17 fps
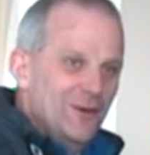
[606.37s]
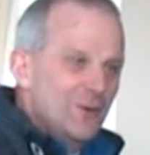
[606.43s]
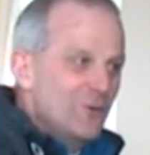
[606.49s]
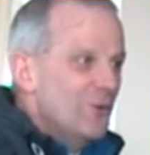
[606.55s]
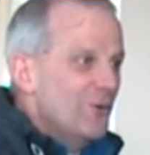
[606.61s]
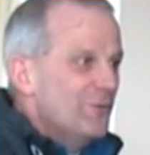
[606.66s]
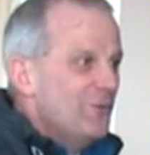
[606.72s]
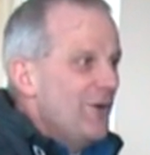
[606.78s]

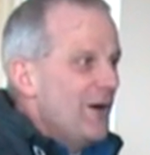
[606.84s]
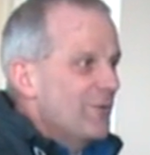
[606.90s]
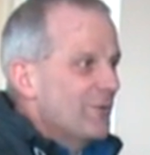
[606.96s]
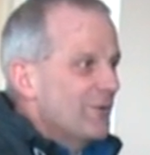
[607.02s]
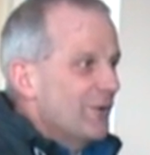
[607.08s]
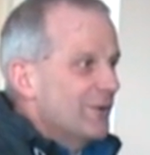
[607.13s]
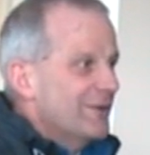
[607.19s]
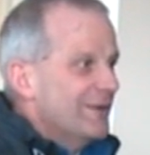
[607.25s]
going
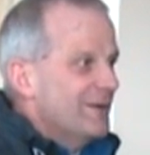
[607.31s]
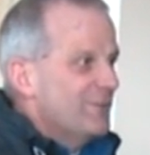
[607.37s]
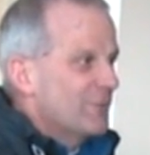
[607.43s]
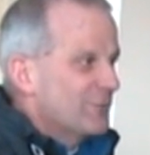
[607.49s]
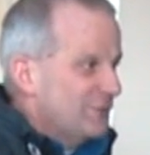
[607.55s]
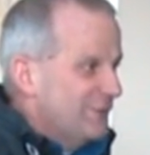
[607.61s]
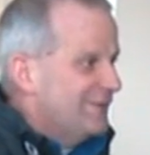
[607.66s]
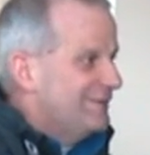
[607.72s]
forward until they
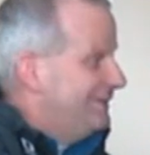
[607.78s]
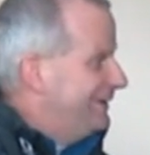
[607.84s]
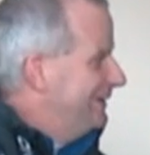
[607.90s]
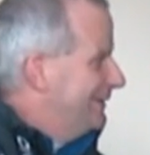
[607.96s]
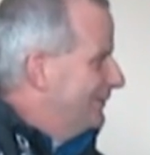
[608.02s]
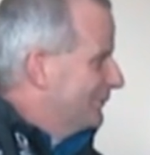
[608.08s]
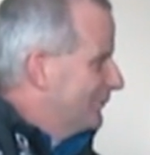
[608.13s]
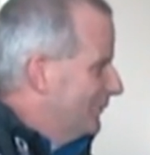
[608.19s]
were
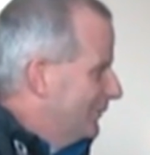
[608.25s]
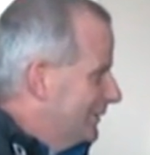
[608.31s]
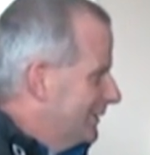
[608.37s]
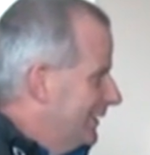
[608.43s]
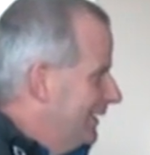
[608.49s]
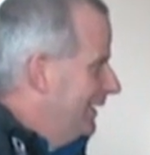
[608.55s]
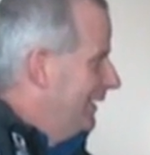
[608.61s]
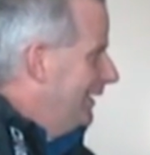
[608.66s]
16 years
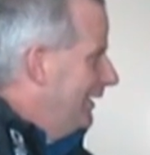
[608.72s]
old,